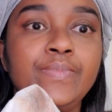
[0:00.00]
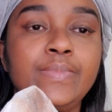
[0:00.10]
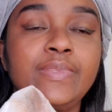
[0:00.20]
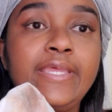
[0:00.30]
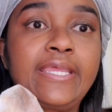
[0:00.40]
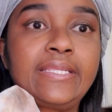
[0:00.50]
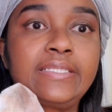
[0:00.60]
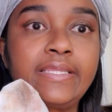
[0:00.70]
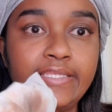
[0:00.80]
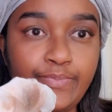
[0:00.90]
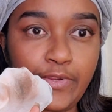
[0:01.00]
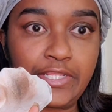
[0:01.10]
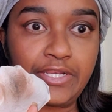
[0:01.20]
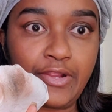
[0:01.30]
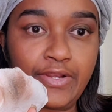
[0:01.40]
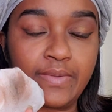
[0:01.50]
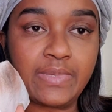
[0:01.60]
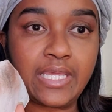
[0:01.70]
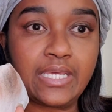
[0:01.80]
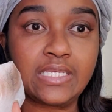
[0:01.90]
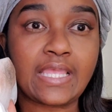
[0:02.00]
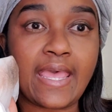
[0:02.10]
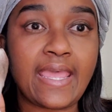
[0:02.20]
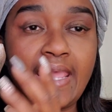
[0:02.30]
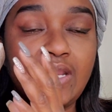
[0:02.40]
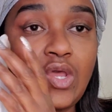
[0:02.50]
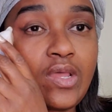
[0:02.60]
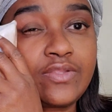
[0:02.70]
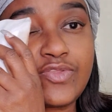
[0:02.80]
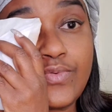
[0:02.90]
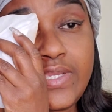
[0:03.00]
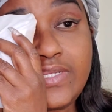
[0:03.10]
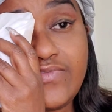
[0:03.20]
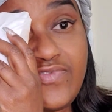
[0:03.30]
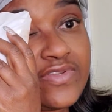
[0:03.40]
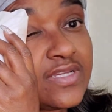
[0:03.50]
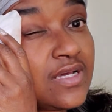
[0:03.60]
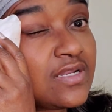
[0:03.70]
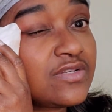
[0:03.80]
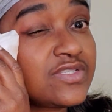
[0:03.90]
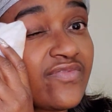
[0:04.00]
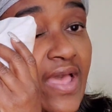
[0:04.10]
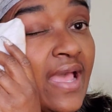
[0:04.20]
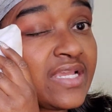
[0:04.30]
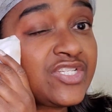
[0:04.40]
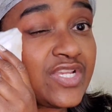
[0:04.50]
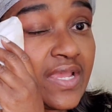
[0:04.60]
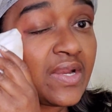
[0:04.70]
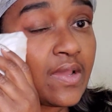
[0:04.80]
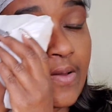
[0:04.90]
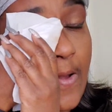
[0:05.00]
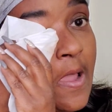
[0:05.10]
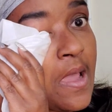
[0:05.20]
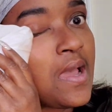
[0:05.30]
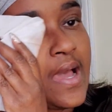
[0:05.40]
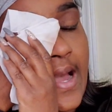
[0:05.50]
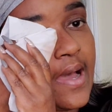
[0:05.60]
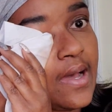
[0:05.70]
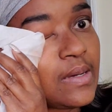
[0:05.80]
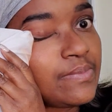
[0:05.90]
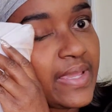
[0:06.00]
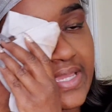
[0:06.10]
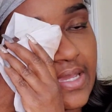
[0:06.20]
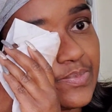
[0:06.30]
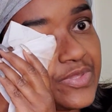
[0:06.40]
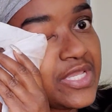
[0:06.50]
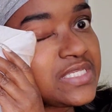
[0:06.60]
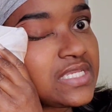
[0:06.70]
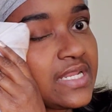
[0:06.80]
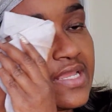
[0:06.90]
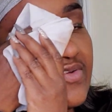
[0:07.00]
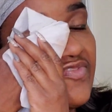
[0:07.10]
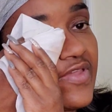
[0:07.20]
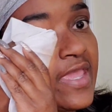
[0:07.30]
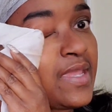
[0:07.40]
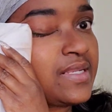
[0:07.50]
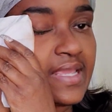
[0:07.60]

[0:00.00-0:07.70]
that it's pretty dirty because I had on 3 different colors of eyeshadow, makeup, things to that effect.